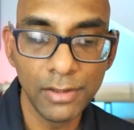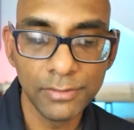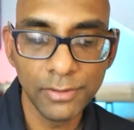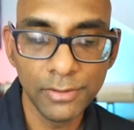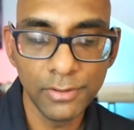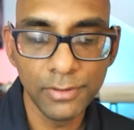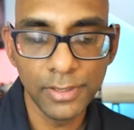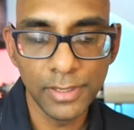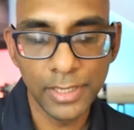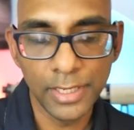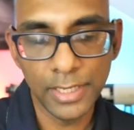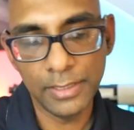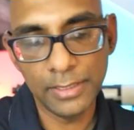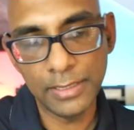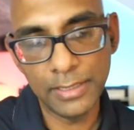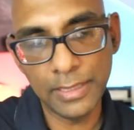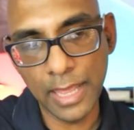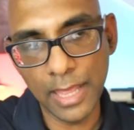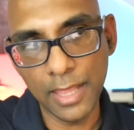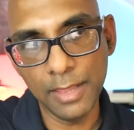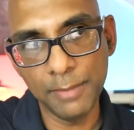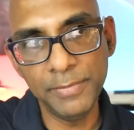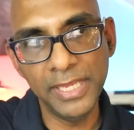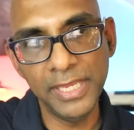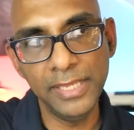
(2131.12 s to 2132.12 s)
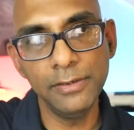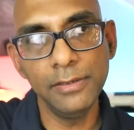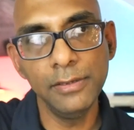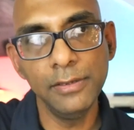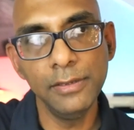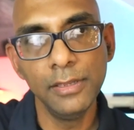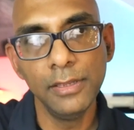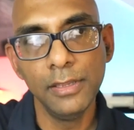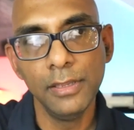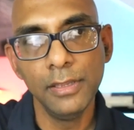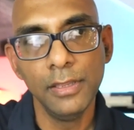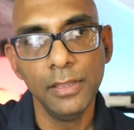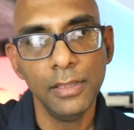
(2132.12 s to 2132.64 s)
no, I, I mean,
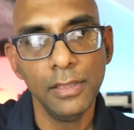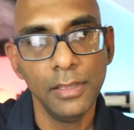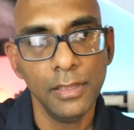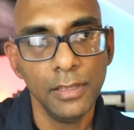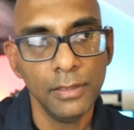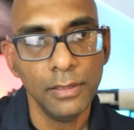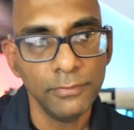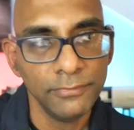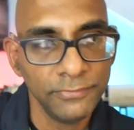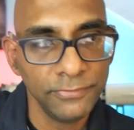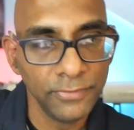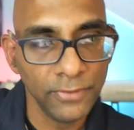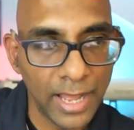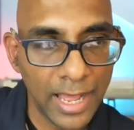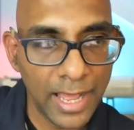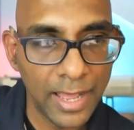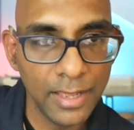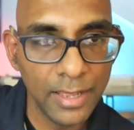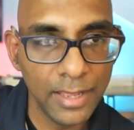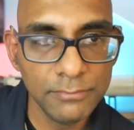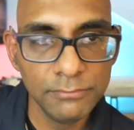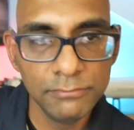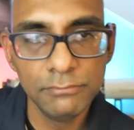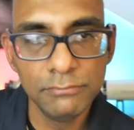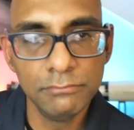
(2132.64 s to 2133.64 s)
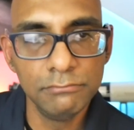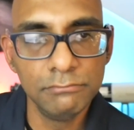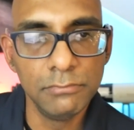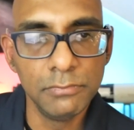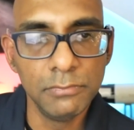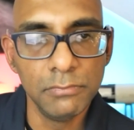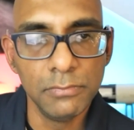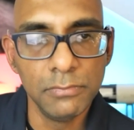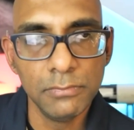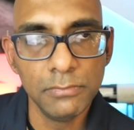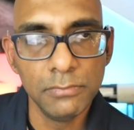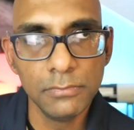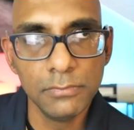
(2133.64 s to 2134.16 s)
but
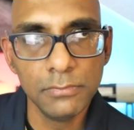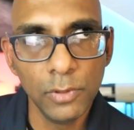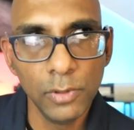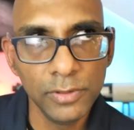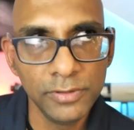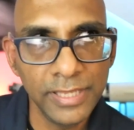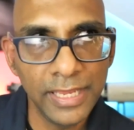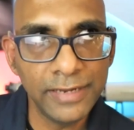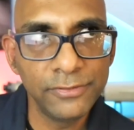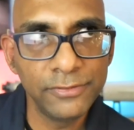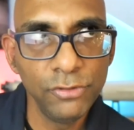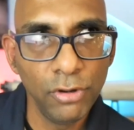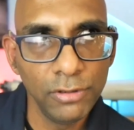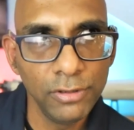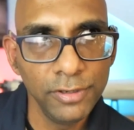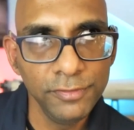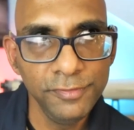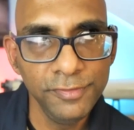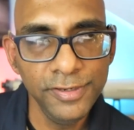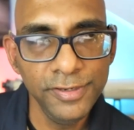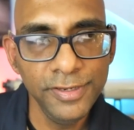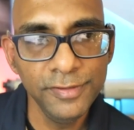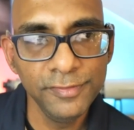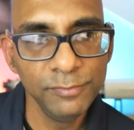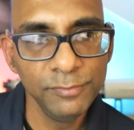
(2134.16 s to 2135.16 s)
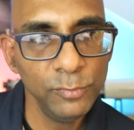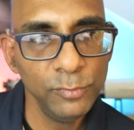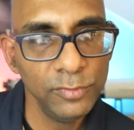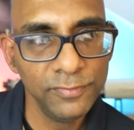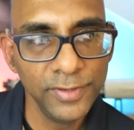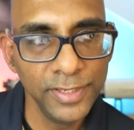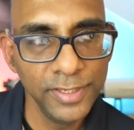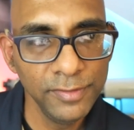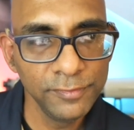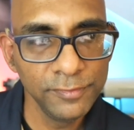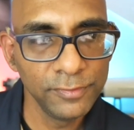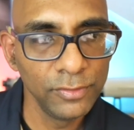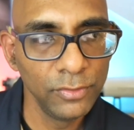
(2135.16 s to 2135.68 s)
technology is
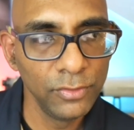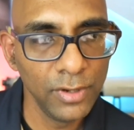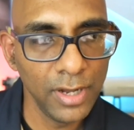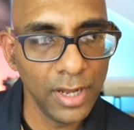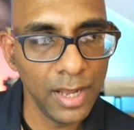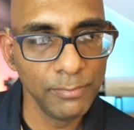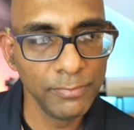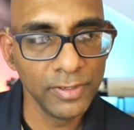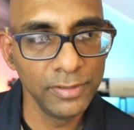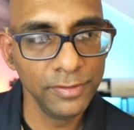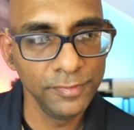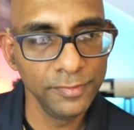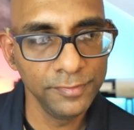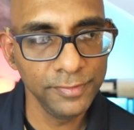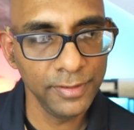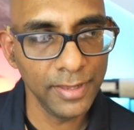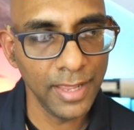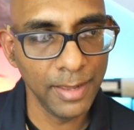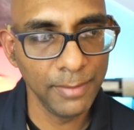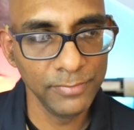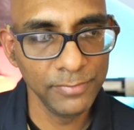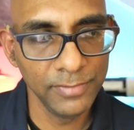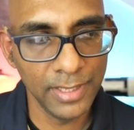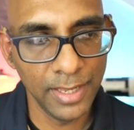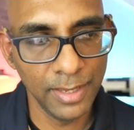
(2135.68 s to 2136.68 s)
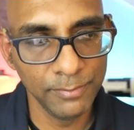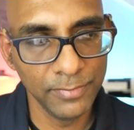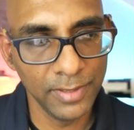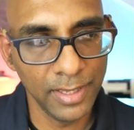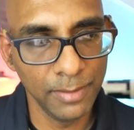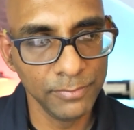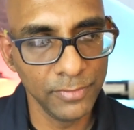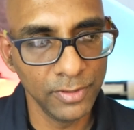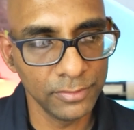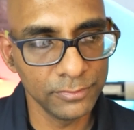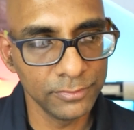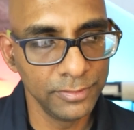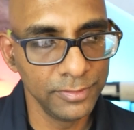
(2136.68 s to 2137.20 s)
moving so i'm going to say I'm, I'm
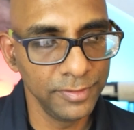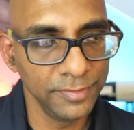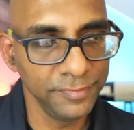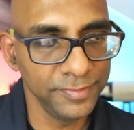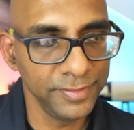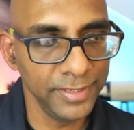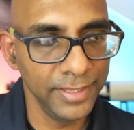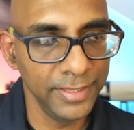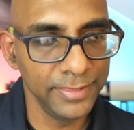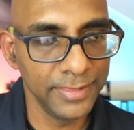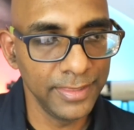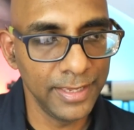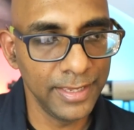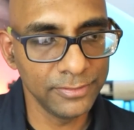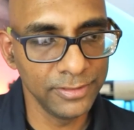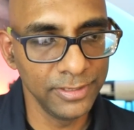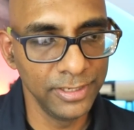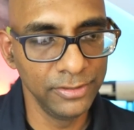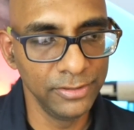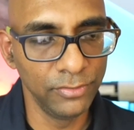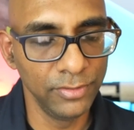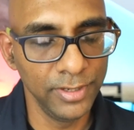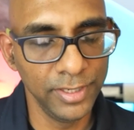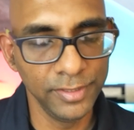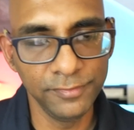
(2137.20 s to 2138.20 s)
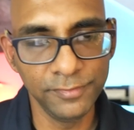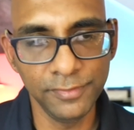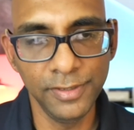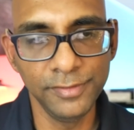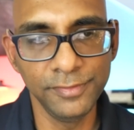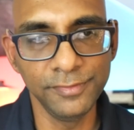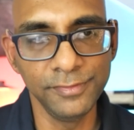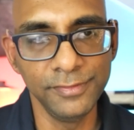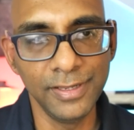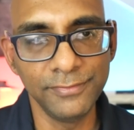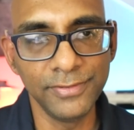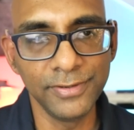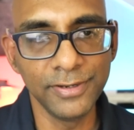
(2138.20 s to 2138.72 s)
i'm not going to say that you know it's
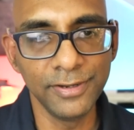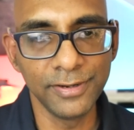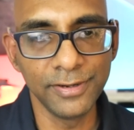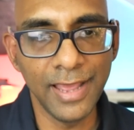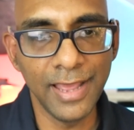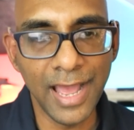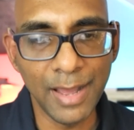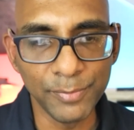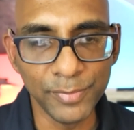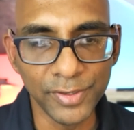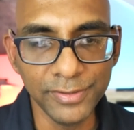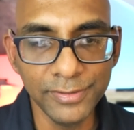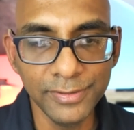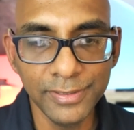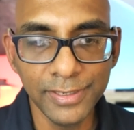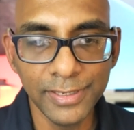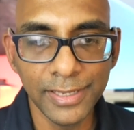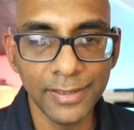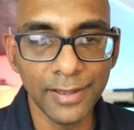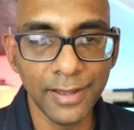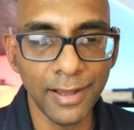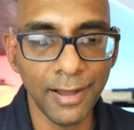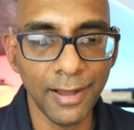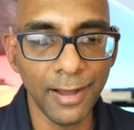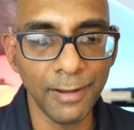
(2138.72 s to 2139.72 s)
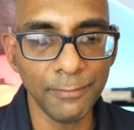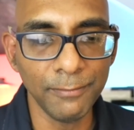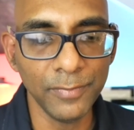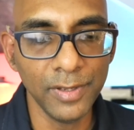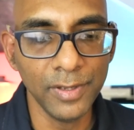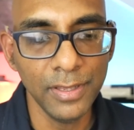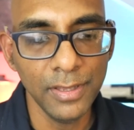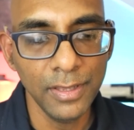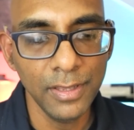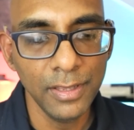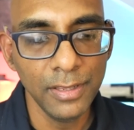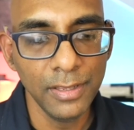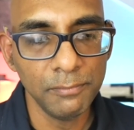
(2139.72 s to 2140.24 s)
it's never going to happen um
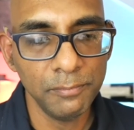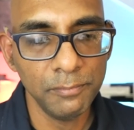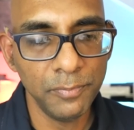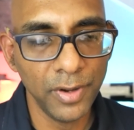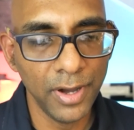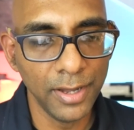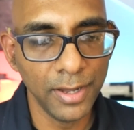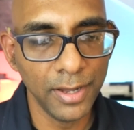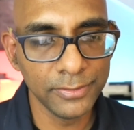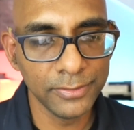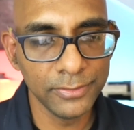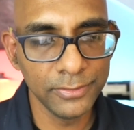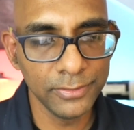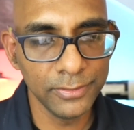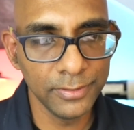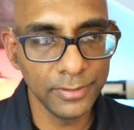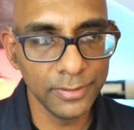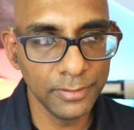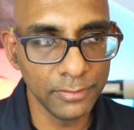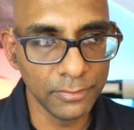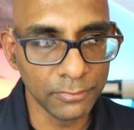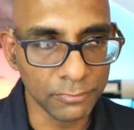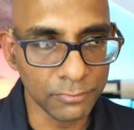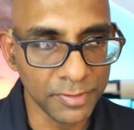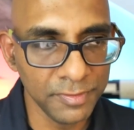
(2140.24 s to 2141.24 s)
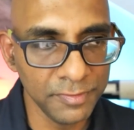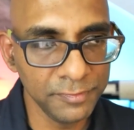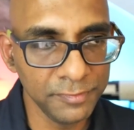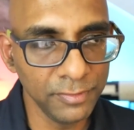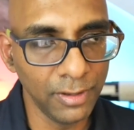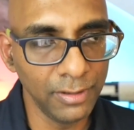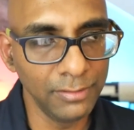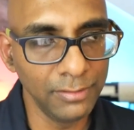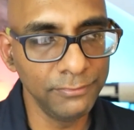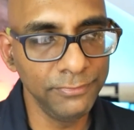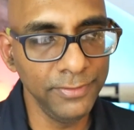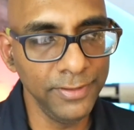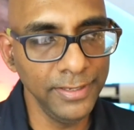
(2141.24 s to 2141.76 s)
but
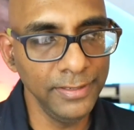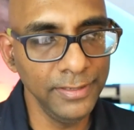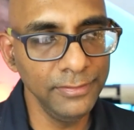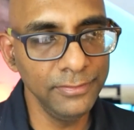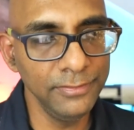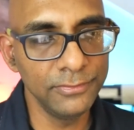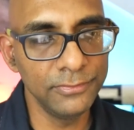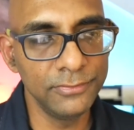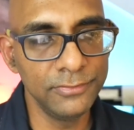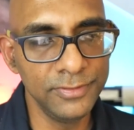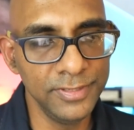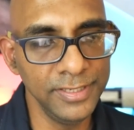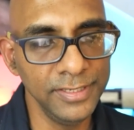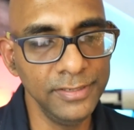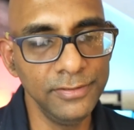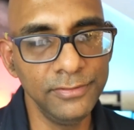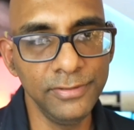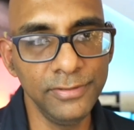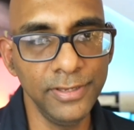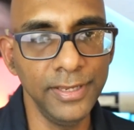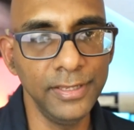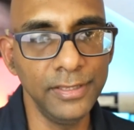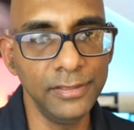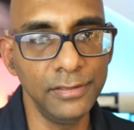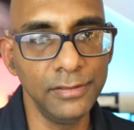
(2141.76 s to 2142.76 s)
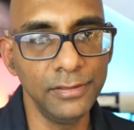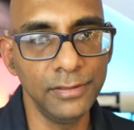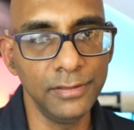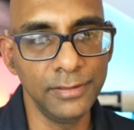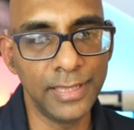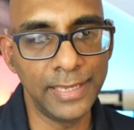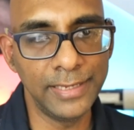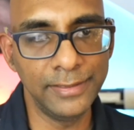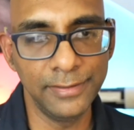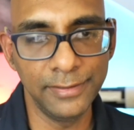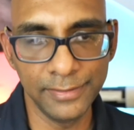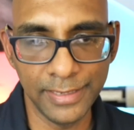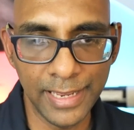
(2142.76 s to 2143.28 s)
resolving detail
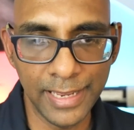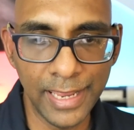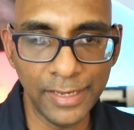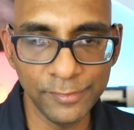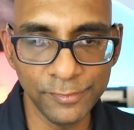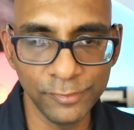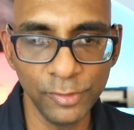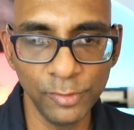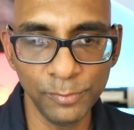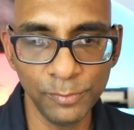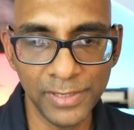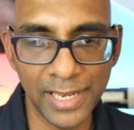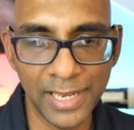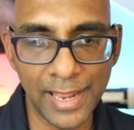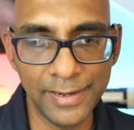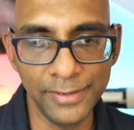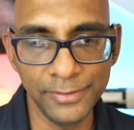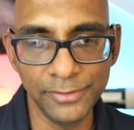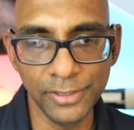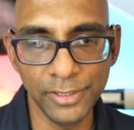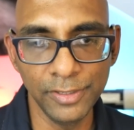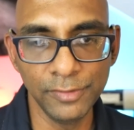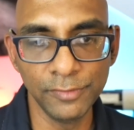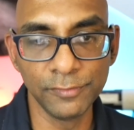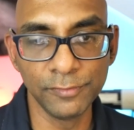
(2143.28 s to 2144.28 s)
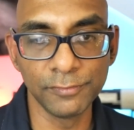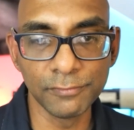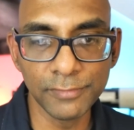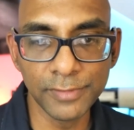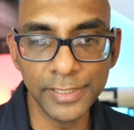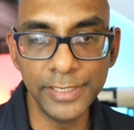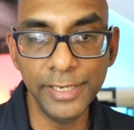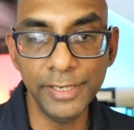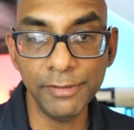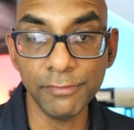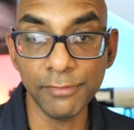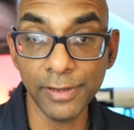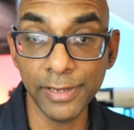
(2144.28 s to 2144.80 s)
like an exoplanet is
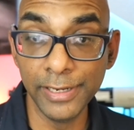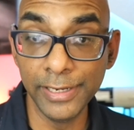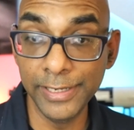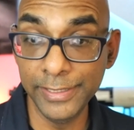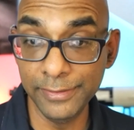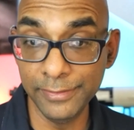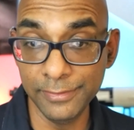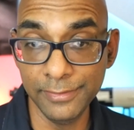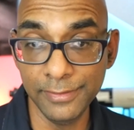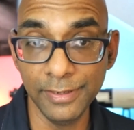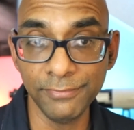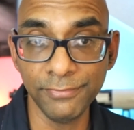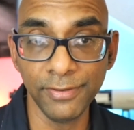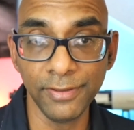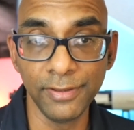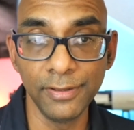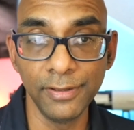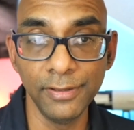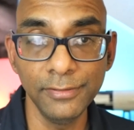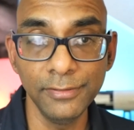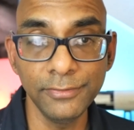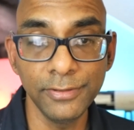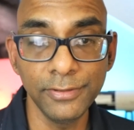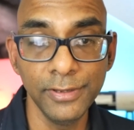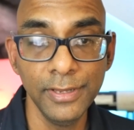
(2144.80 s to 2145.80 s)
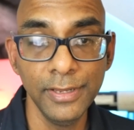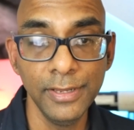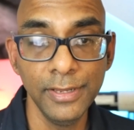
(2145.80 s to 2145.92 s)
really really difficult